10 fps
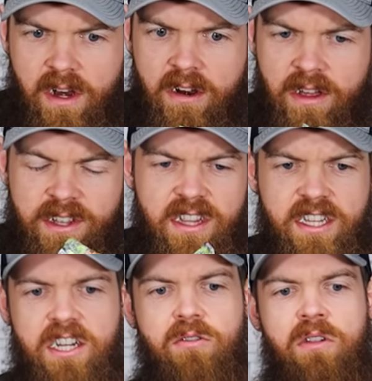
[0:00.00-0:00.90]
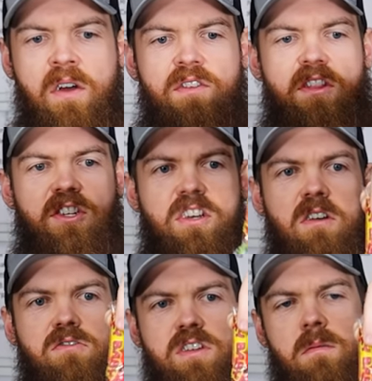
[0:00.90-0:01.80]
I don't know. I think these things are left in the
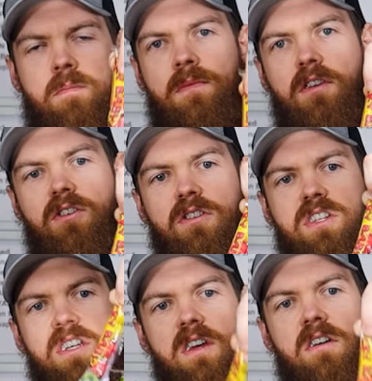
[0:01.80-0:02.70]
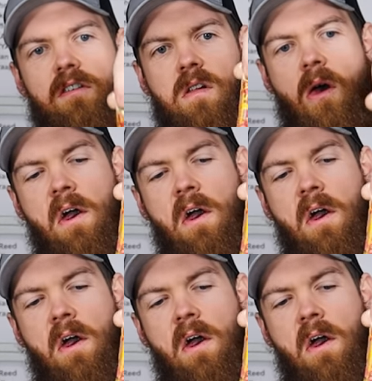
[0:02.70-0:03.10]
sun or something. You can see there.